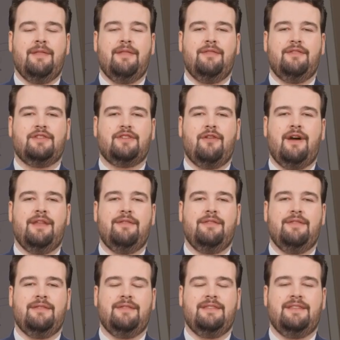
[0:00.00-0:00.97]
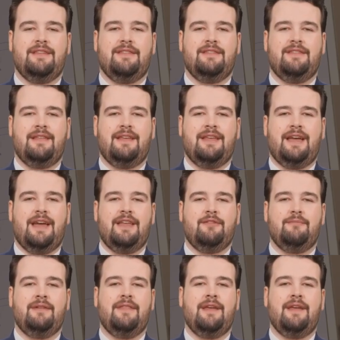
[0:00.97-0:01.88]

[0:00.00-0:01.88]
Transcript: strengthens citizen engagement